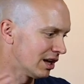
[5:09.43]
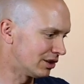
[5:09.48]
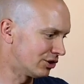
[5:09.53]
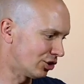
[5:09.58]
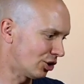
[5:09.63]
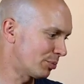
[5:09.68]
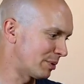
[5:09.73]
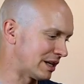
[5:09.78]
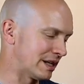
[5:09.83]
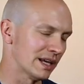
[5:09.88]

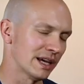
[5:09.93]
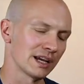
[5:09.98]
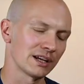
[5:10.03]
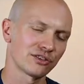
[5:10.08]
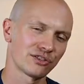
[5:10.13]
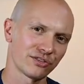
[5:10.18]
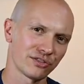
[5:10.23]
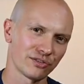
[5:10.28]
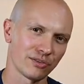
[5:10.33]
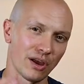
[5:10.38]
Knobby
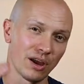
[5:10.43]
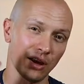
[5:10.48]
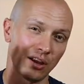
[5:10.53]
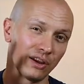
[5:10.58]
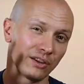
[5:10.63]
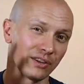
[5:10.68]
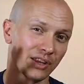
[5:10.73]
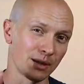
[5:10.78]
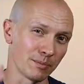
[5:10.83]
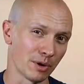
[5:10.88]
Nicks,
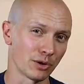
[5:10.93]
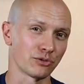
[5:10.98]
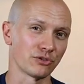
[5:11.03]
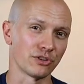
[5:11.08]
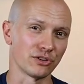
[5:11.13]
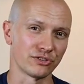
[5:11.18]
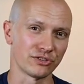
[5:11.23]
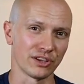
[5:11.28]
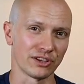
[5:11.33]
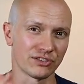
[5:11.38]
they
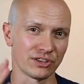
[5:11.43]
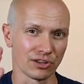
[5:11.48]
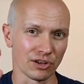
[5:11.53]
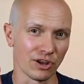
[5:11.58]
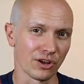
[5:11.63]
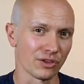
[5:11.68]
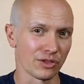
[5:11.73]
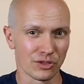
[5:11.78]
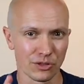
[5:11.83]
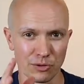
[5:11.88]
mostly sit in
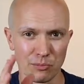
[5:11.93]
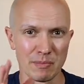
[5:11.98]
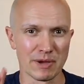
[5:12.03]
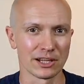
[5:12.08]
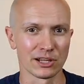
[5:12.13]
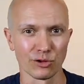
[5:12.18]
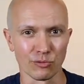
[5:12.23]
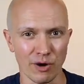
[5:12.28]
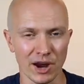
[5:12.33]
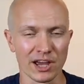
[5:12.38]
like the
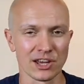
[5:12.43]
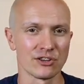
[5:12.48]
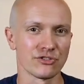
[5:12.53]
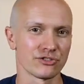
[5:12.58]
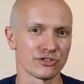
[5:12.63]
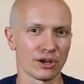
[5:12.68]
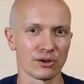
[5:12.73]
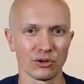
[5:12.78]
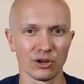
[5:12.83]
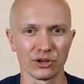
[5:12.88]
middle range,
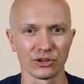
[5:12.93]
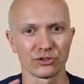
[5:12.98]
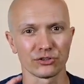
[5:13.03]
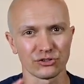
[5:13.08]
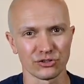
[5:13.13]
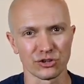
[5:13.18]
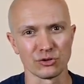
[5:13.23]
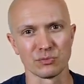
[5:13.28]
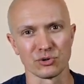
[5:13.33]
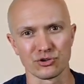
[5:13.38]
so like
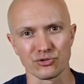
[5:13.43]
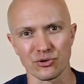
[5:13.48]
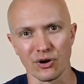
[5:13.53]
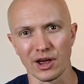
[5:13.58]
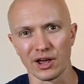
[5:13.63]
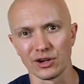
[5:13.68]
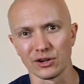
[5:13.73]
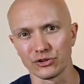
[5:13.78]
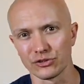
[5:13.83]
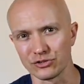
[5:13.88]
Super
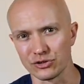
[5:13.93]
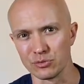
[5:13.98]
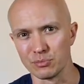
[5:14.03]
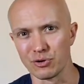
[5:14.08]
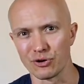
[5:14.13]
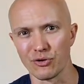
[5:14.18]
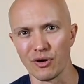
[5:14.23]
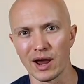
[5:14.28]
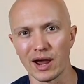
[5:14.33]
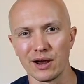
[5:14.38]
Trail,
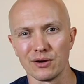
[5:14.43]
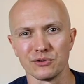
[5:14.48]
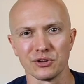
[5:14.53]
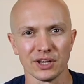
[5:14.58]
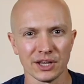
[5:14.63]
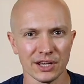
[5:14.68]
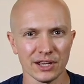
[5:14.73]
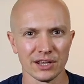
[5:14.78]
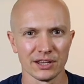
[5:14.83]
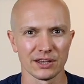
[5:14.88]
Super Ground,
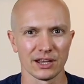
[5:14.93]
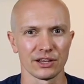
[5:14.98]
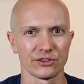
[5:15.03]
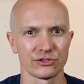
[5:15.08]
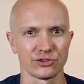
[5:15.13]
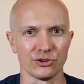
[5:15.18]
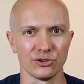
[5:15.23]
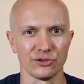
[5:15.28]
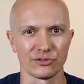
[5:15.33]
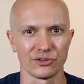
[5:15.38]
that
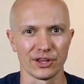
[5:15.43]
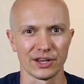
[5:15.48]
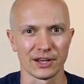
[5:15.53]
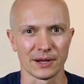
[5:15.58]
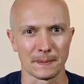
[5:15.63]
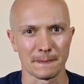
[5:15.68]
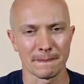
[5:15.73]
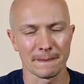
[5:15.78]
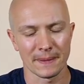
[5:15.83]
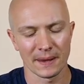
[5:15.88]
sort of thing.